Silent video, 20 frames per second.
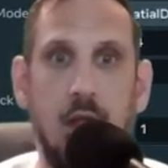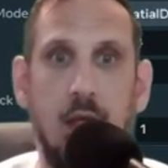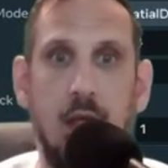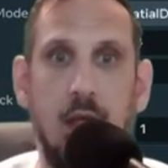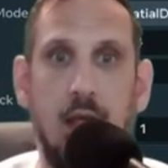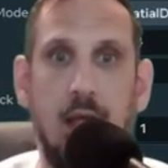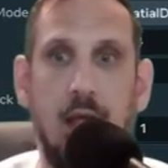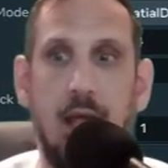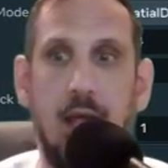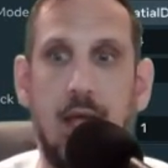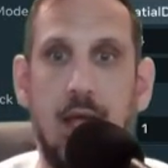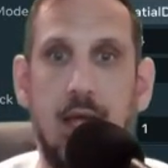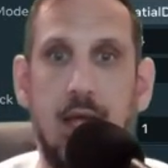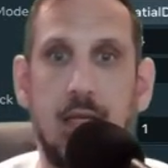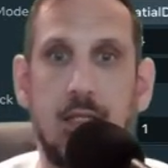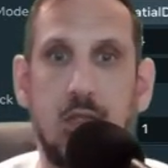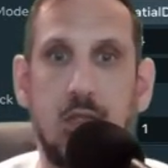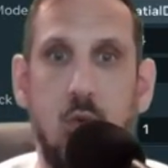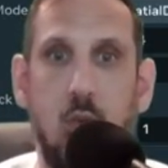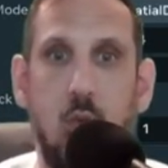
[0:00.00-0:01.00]

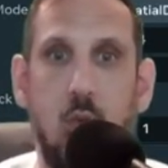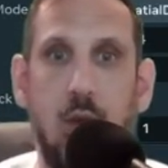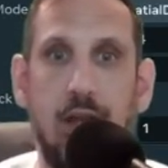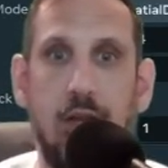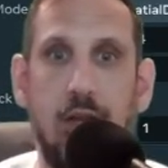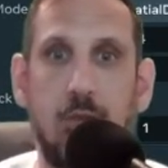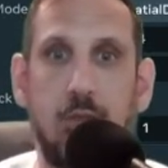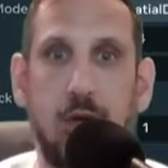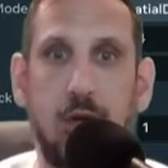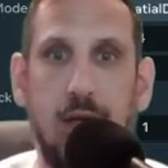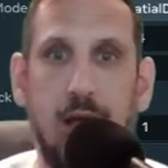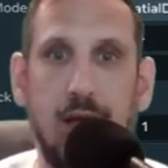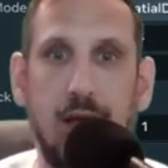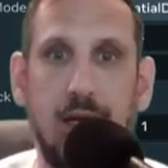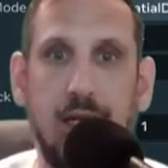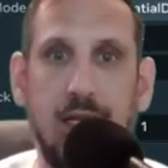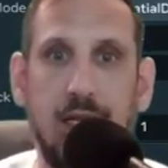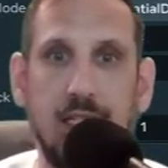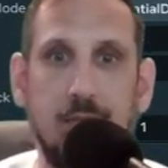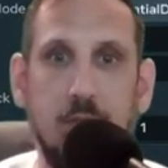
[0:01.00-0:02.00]
And when you bring out a
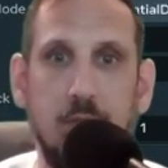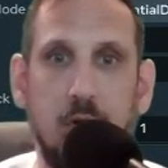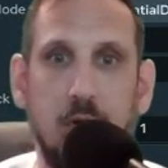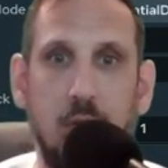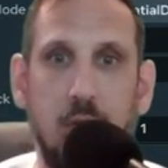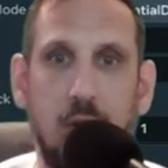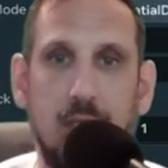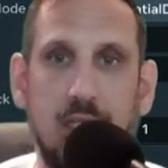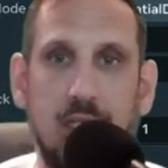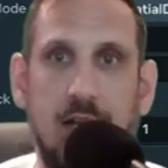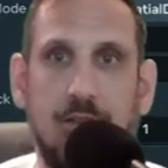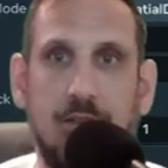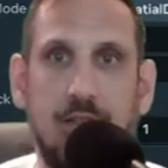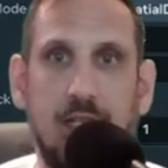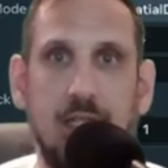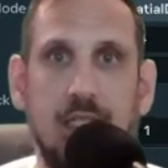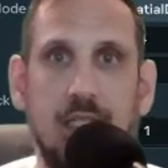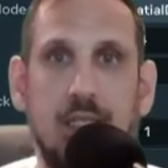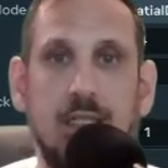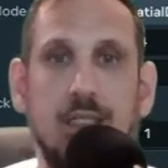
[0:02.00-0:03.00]
gizmo, you always have
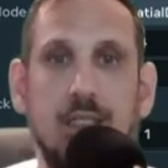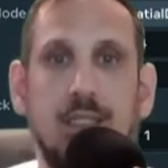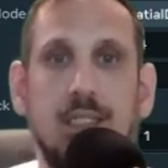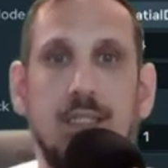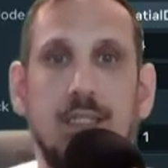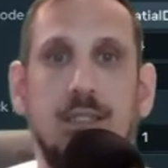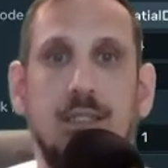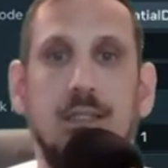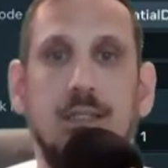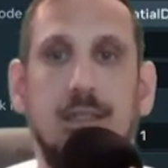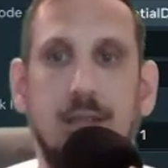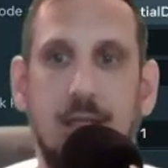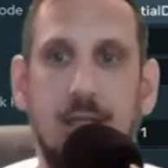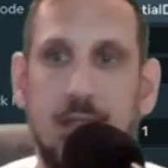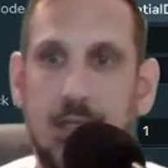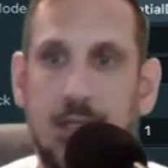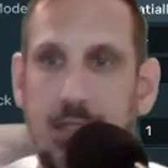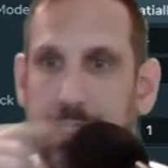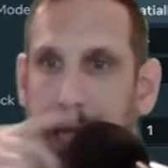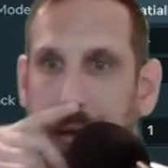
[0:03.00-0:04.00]
to
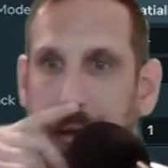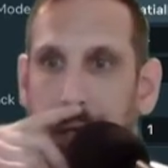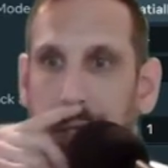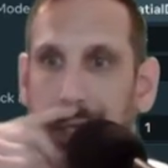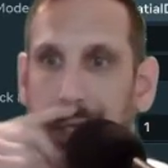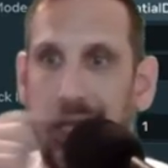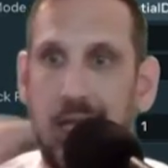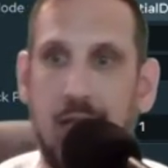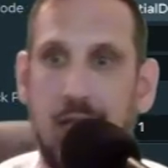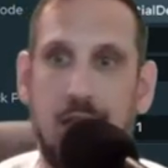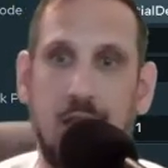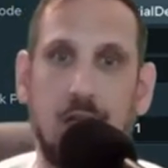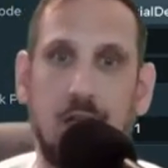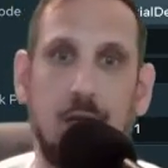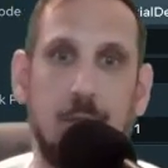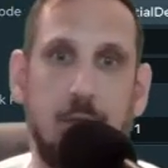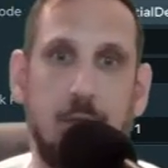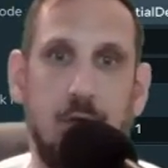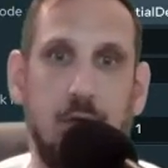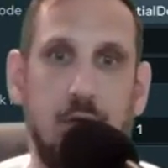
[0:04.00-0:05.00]
tell the
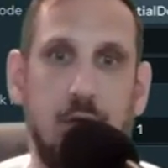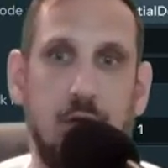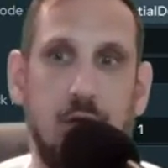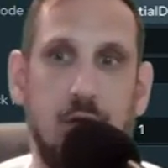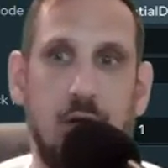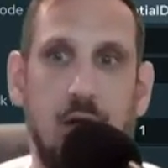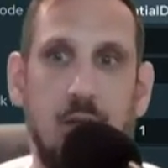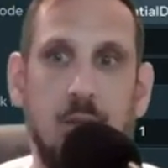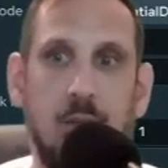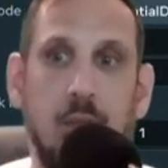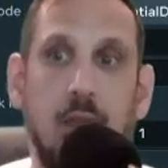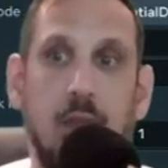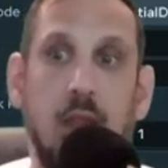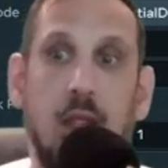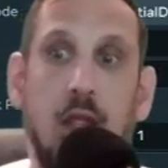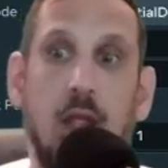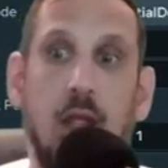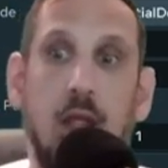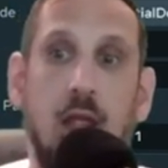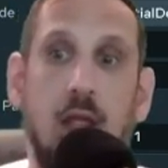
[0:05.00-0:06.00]
computer
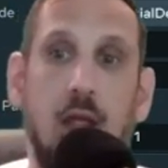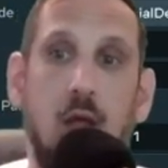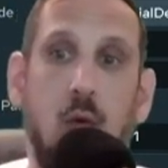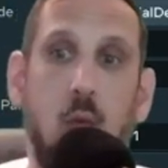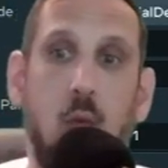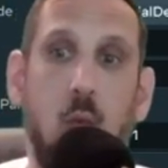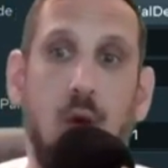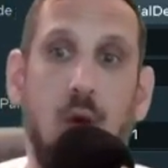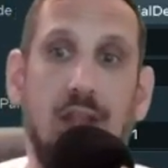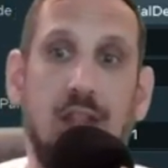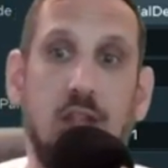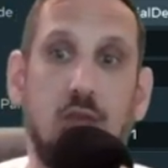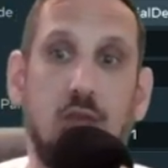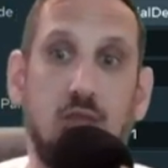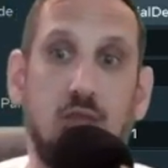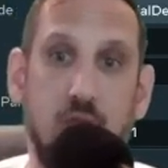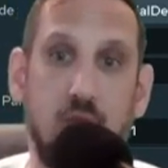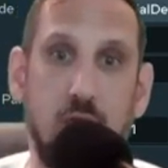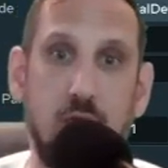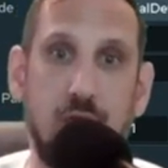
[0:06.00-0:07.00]
what the
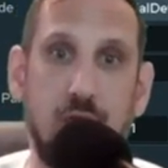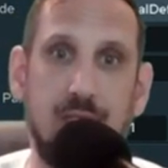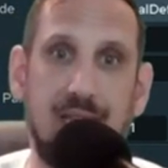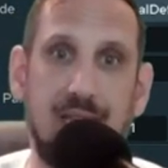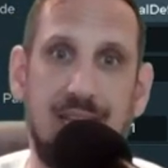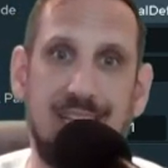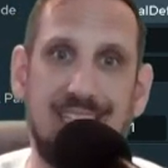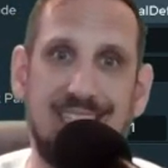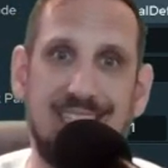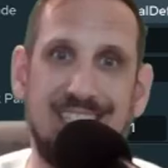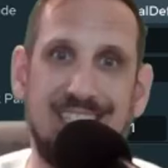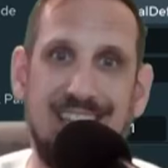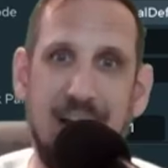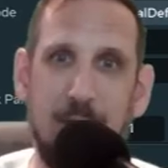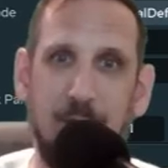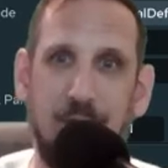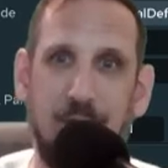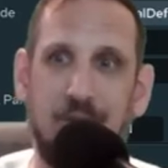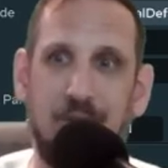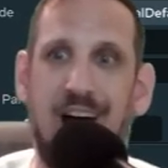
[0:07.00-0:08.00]
root
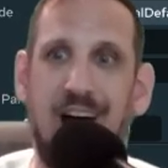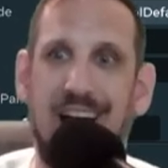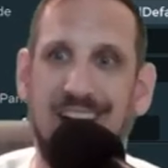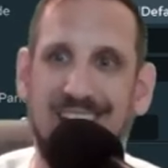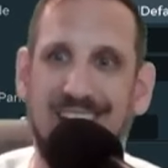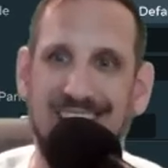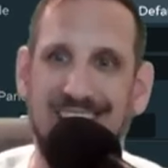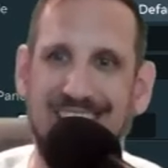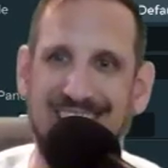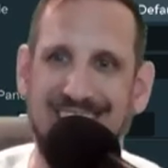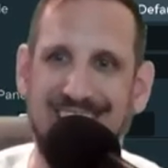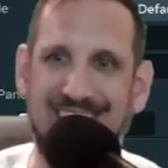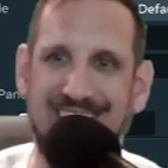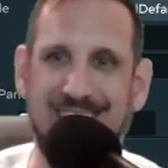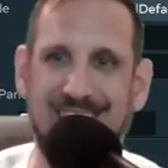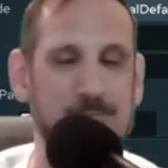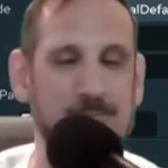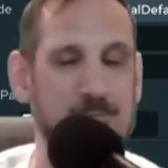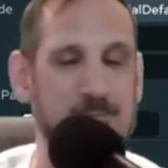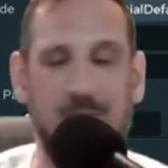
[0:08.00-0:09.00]
XAML file
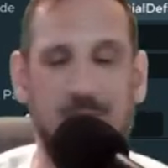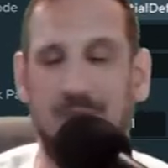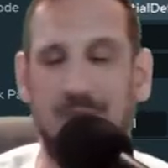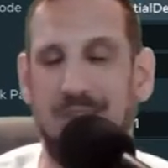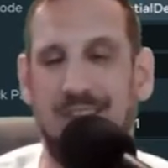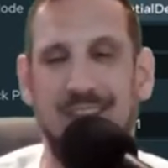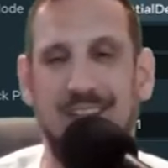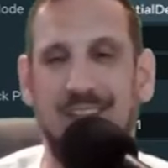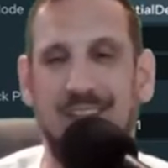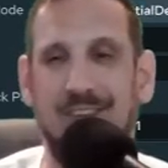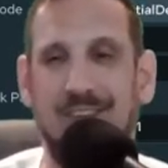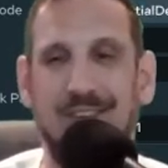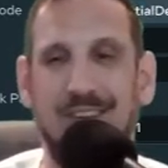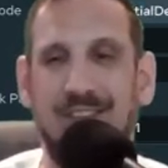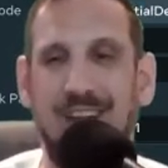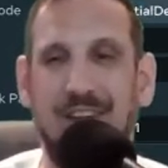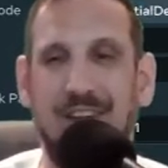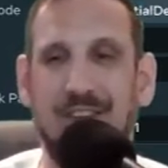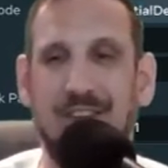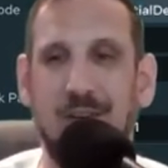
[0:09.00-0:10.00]
is. You don't
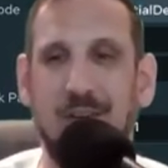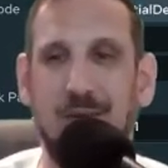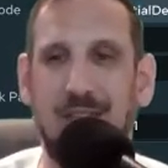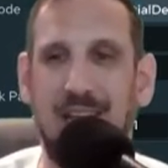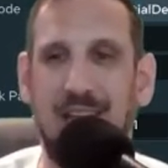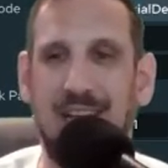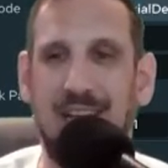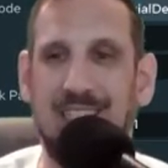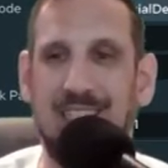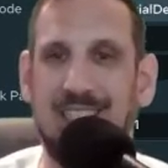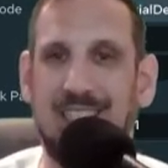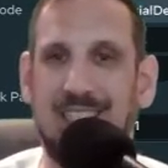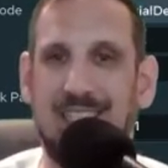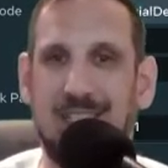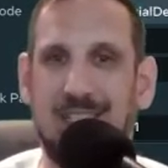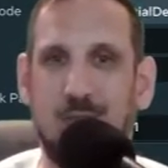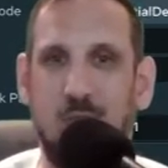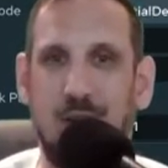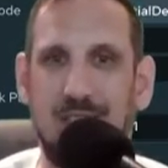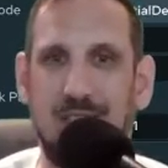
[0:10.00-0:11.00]
even have to know what that is.
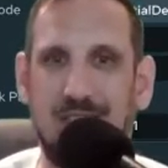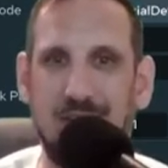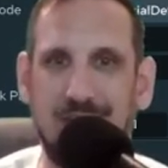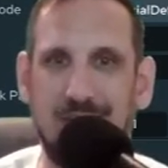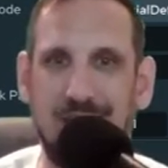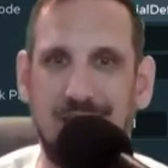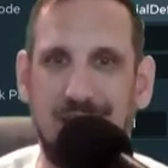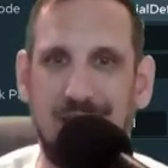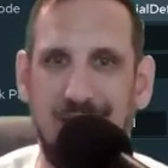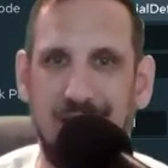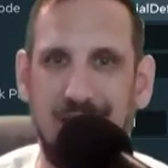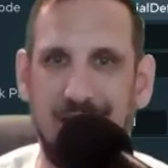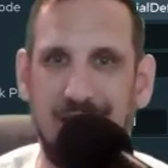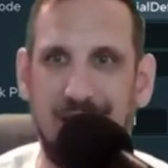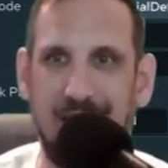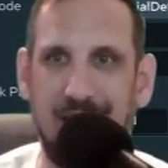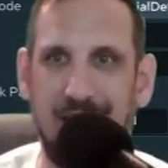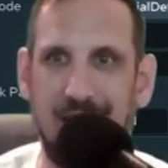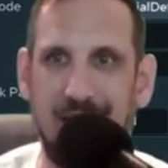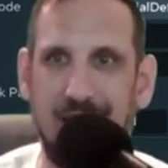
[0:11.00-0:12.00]
Just once you click on it
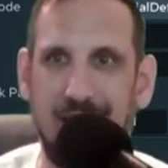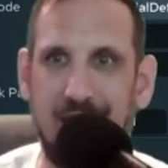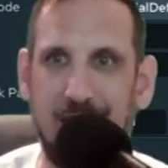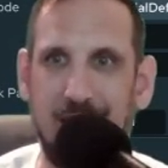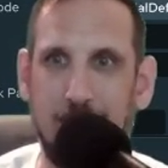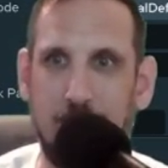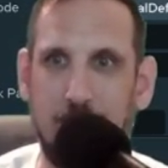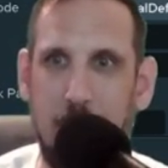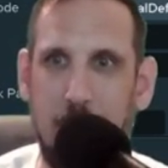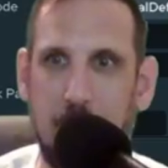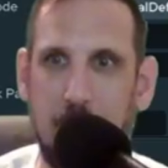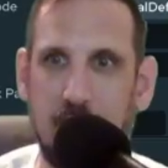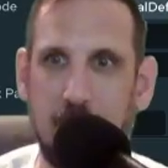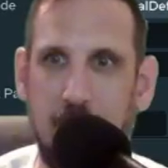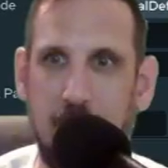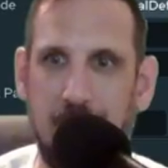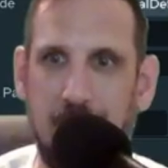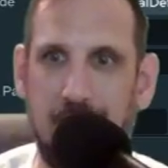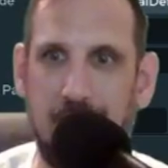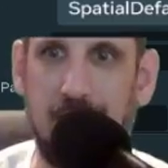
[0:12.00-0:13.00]
in the properties
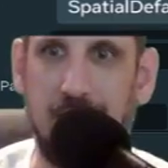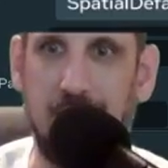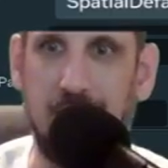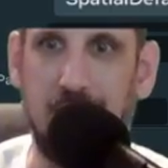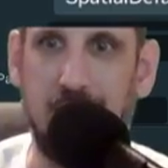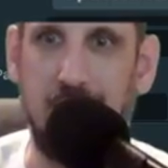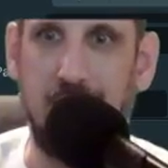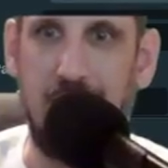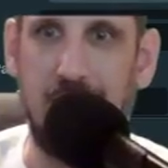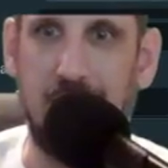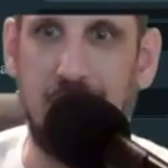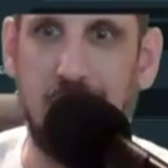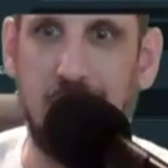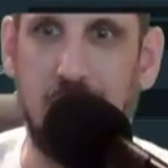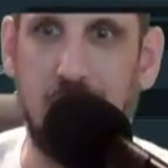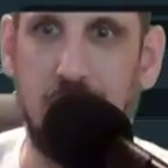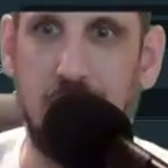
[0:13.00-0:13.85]
panel here on the right, you go to root